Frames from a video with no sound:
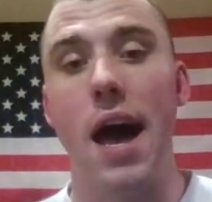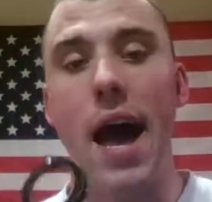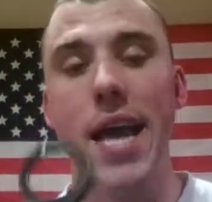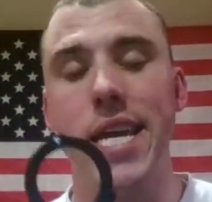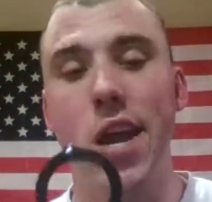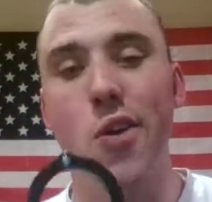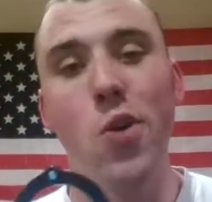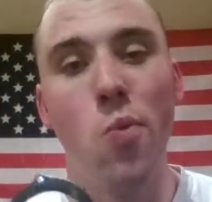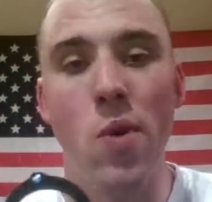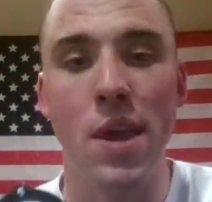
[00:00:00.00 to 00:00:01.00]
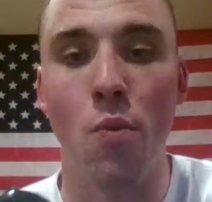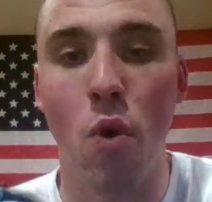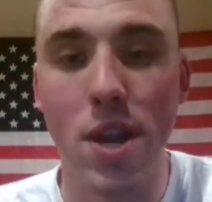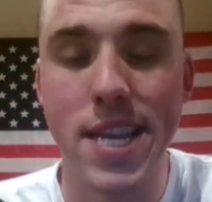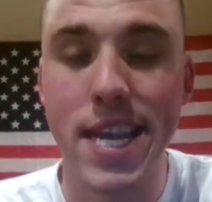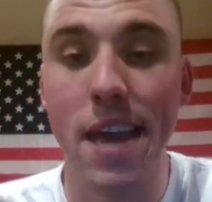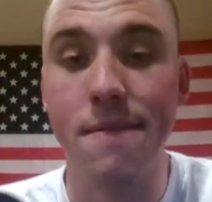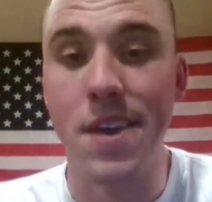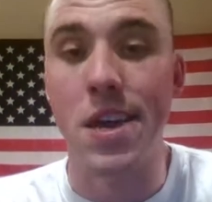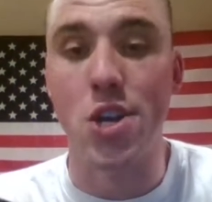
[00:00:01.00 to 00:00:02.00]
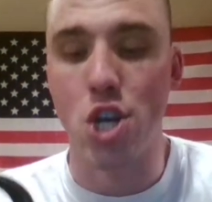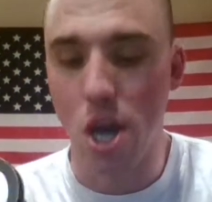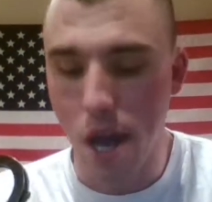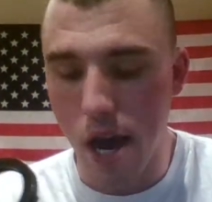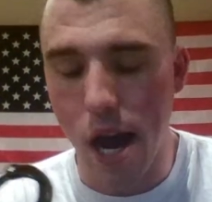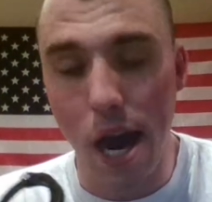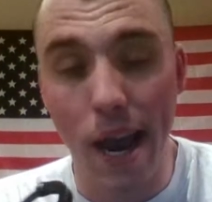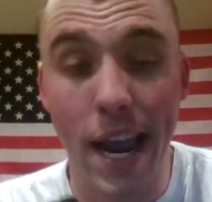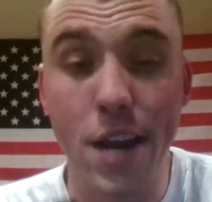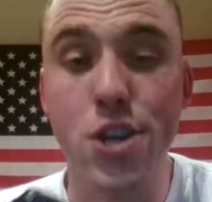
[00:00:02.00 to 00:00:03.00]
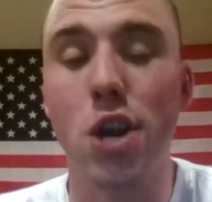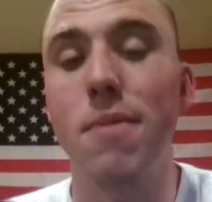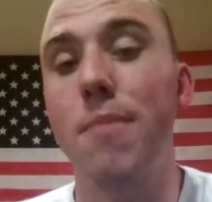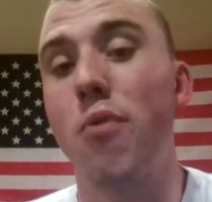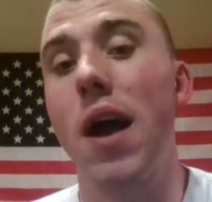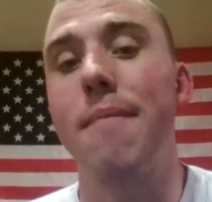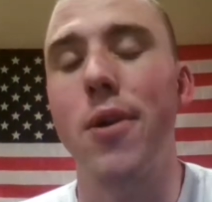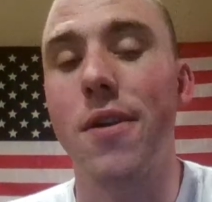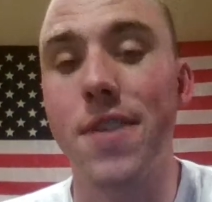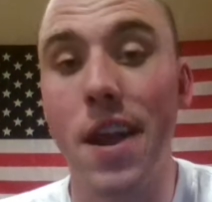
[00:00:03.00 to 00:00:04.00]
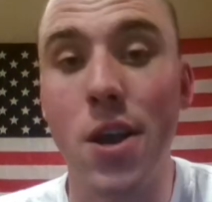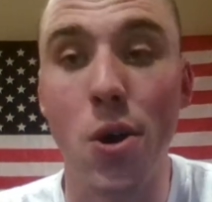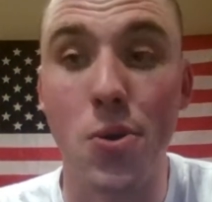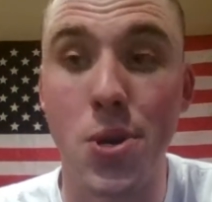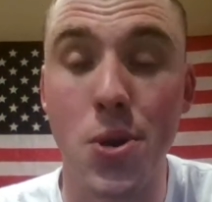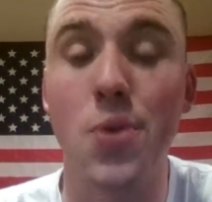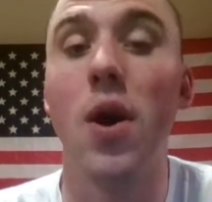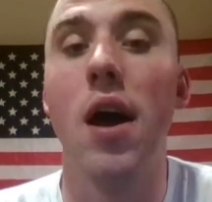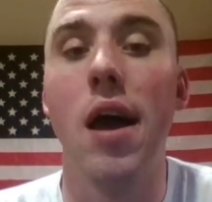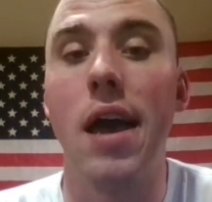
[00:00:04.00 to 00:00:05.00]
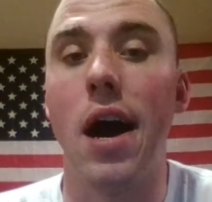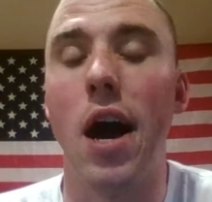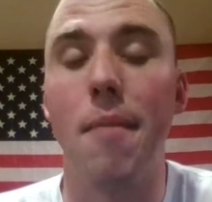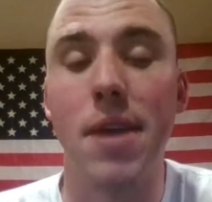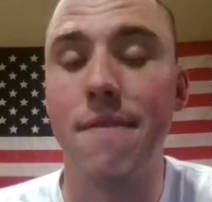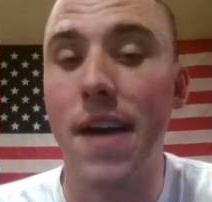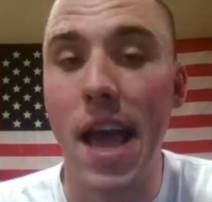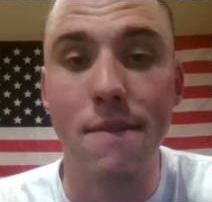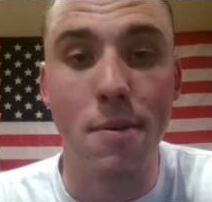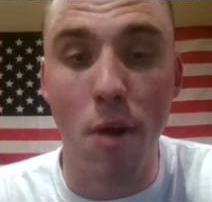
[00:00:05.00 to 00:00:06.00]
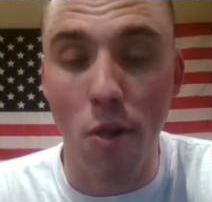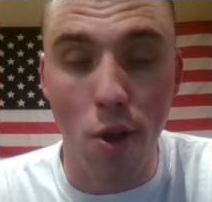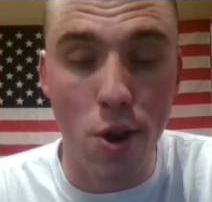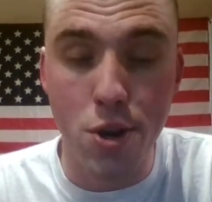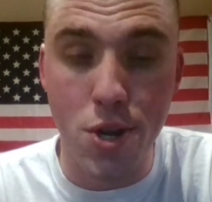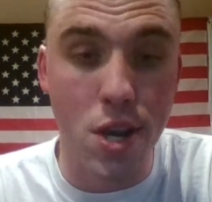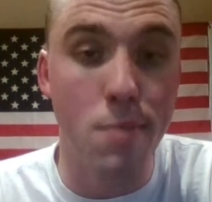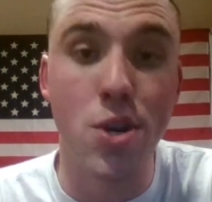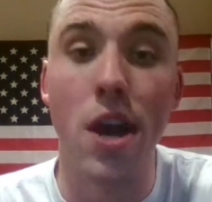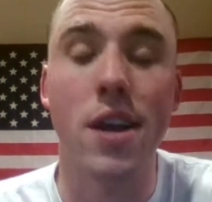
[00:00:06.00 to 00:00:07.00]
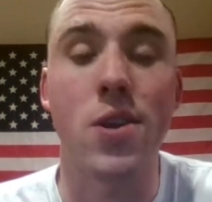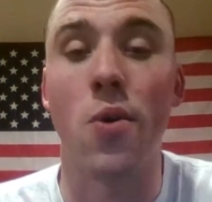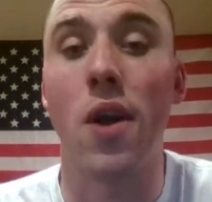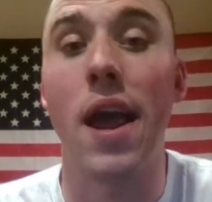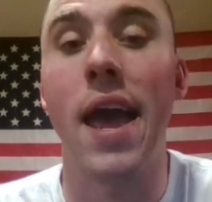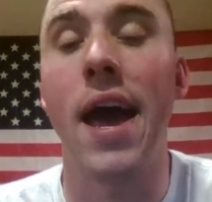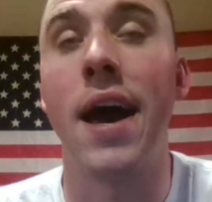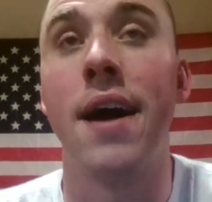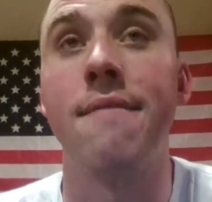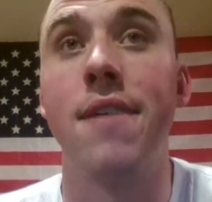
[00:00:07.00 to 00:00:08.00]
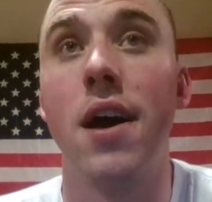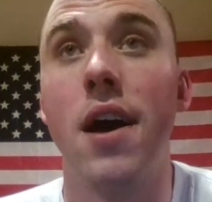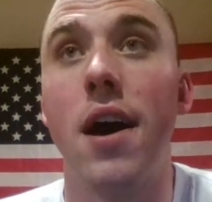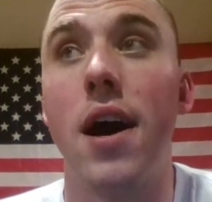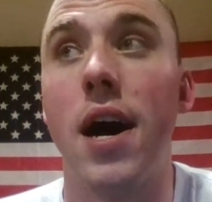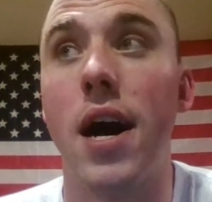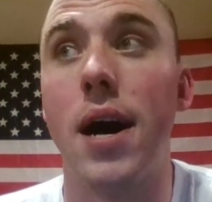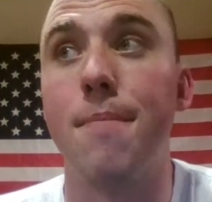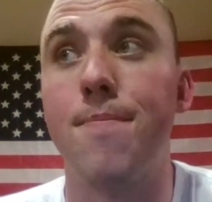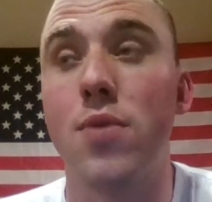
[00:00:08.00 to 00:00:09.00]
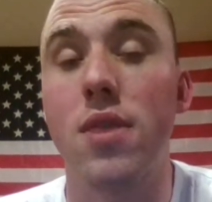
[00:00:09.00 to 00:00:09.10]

I carry one set of each. Hinged are my primary that I go to, and if I have a larger subject or I have a